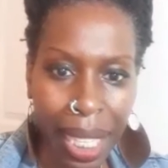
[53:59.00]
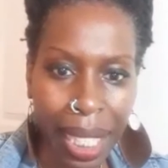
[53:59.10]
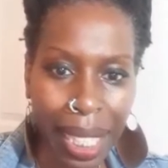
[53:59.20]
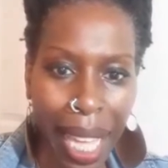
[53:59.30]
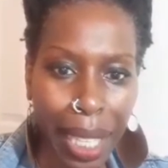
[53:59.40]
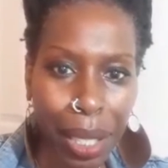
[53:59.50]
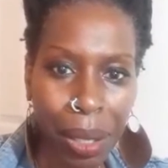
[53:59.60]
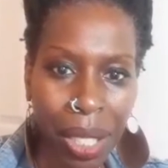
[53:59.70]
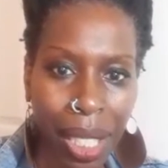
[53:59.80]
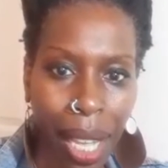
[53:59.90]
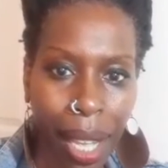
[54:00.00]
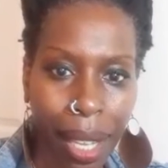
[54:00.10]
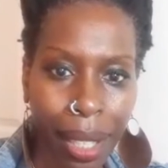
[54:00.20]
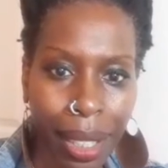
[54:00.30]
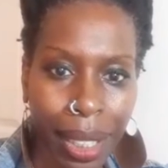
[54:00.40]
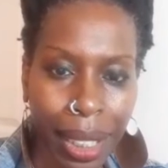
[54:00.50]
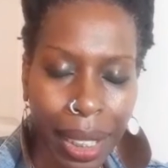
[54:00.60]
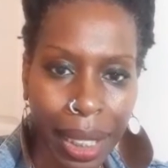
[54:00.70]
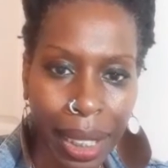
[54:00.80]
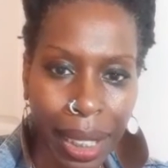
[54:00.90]
Thank you, Janae.
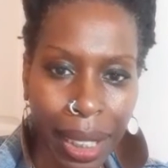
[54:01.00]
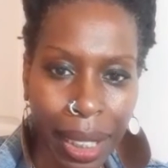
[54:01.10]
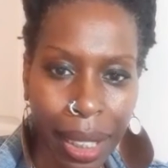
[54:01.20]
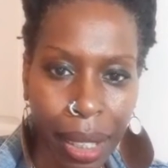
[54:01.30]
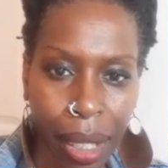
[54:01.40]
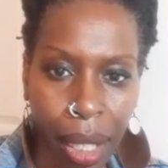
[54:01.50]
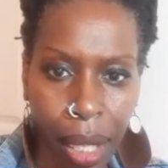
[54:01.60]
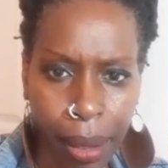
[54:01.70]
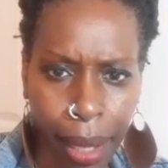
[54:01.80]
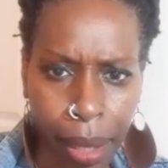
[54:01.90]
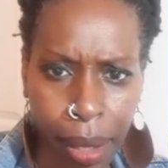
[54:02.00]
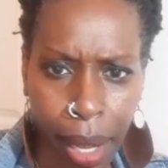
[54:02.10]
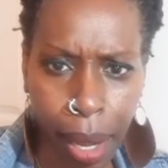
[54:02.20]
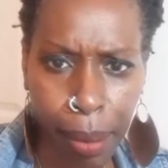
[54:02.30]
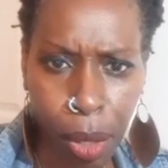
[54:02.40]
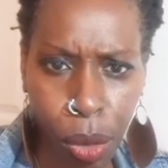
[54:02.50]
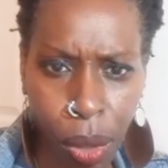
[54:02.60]
A lot of times you